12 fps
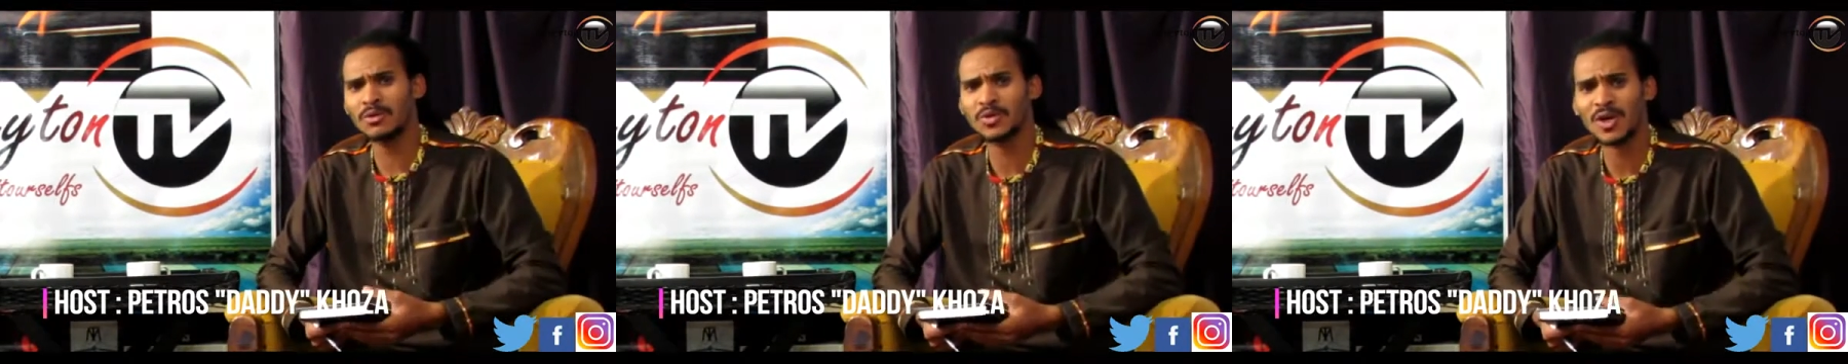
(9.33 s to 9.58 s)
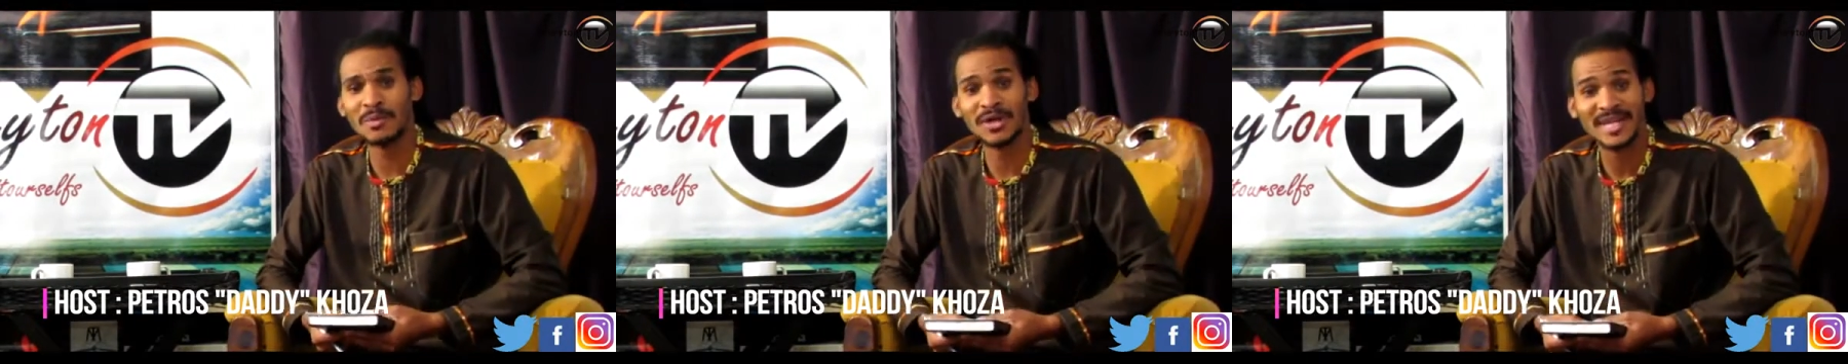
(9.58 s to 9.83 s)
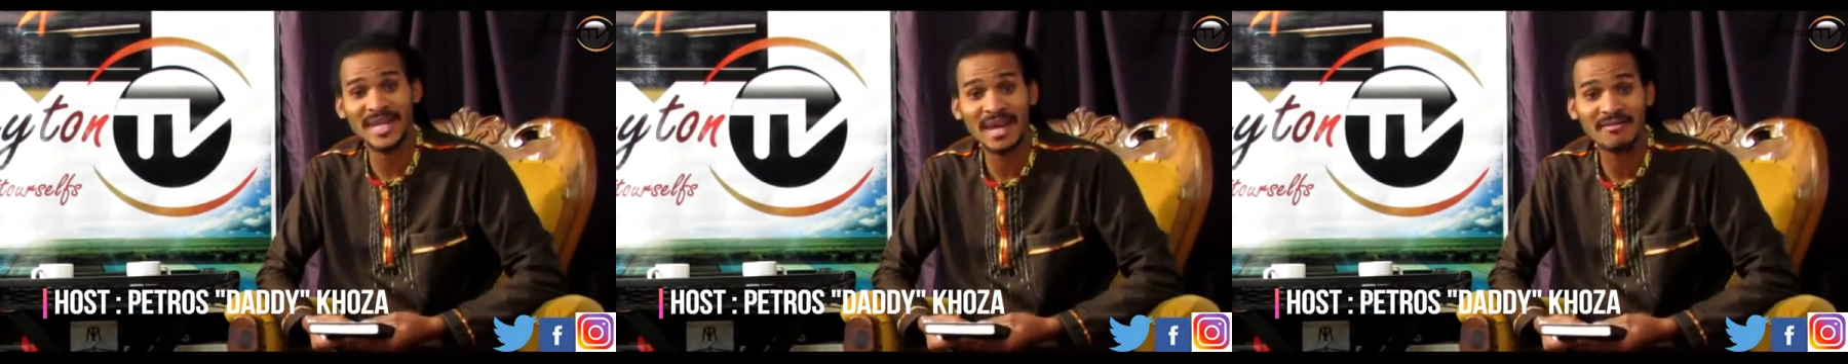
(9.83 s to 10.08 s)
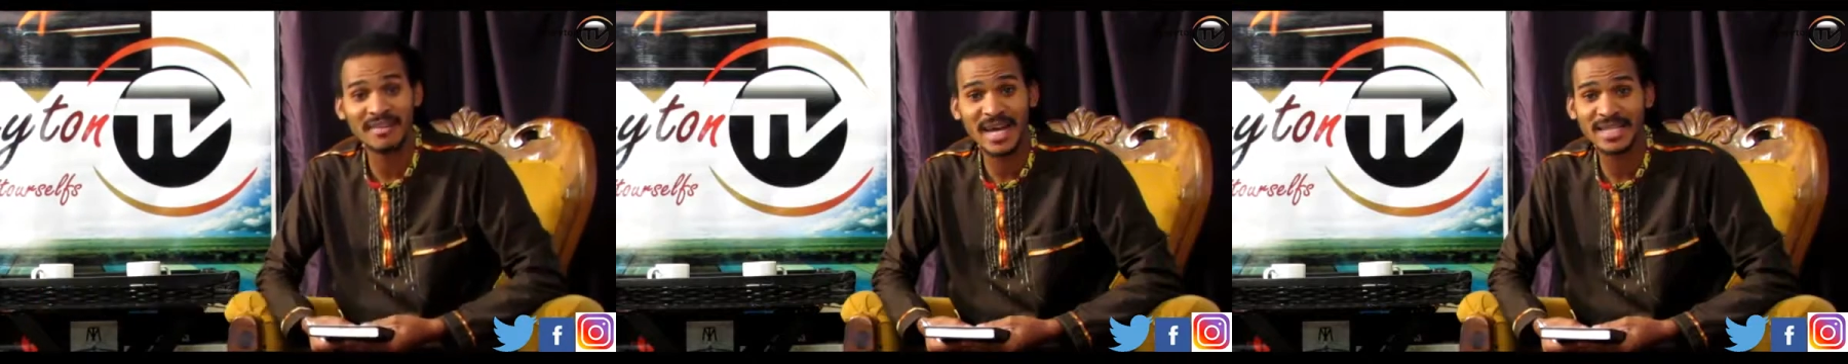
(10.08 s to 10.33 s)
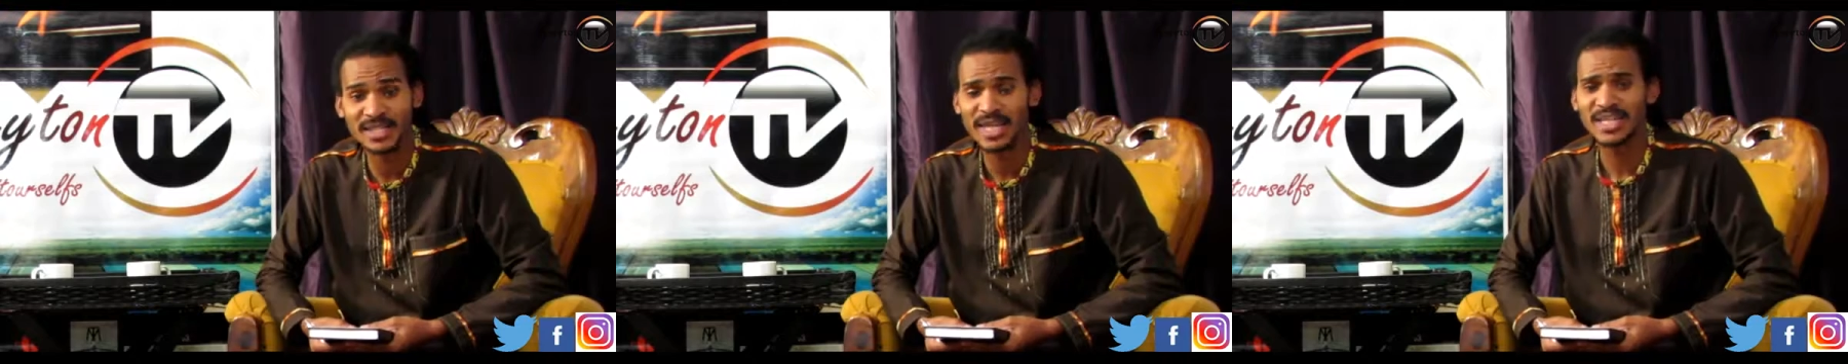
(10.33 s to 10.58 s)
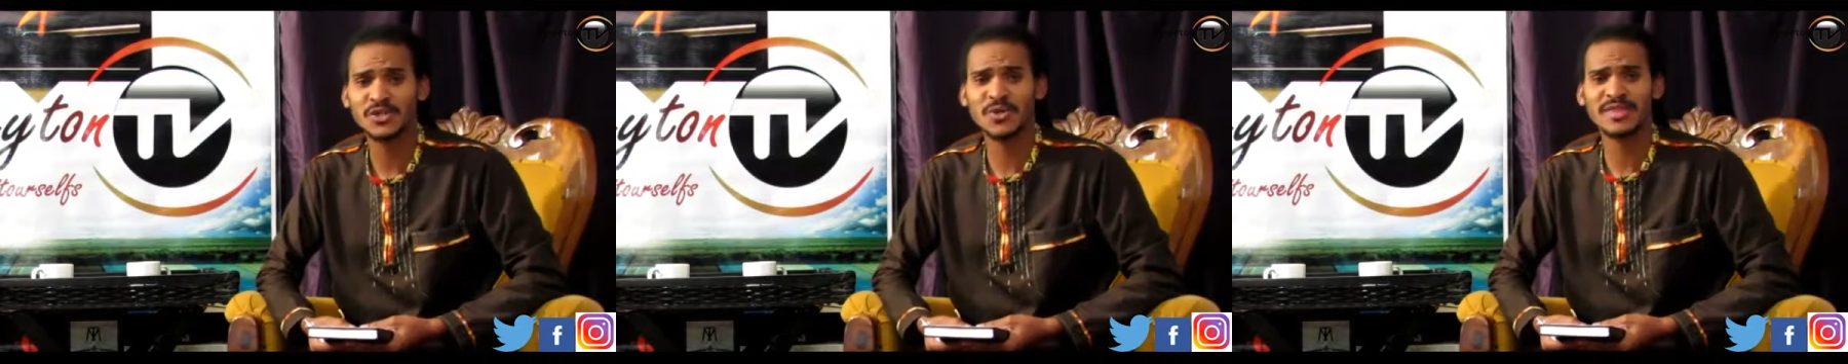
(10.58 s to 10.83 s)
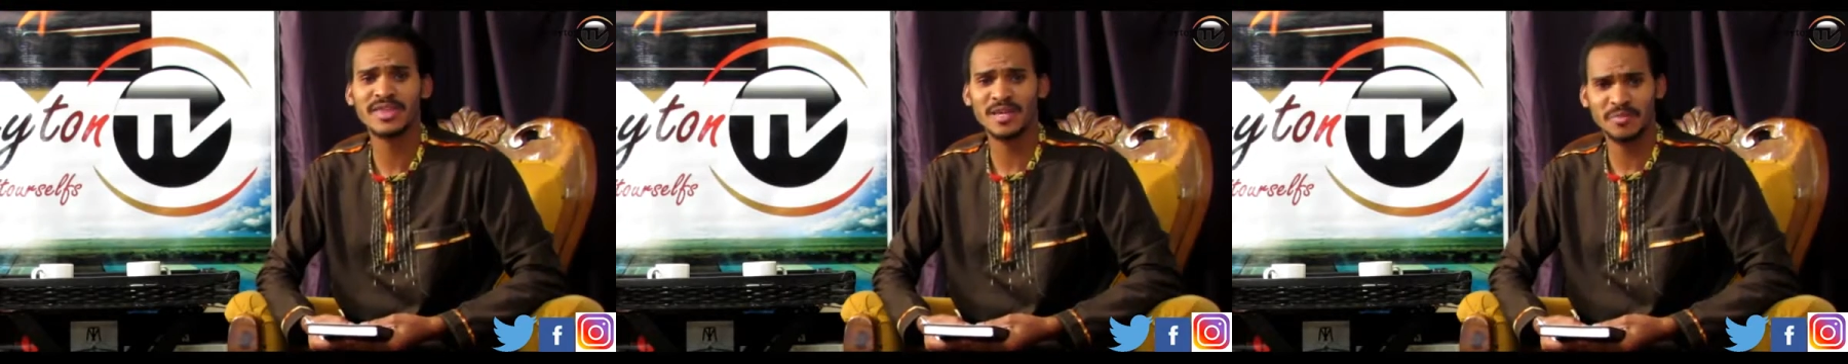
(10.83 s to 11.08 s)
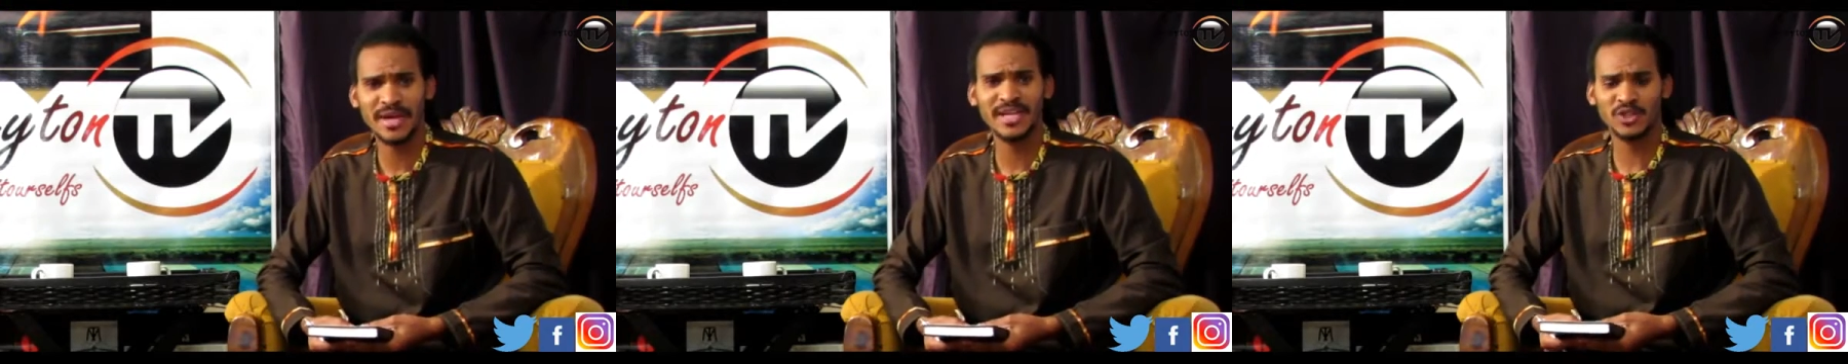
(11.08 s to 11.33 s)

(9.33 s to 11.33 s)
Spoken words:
We talk about love, lies, truth and pain.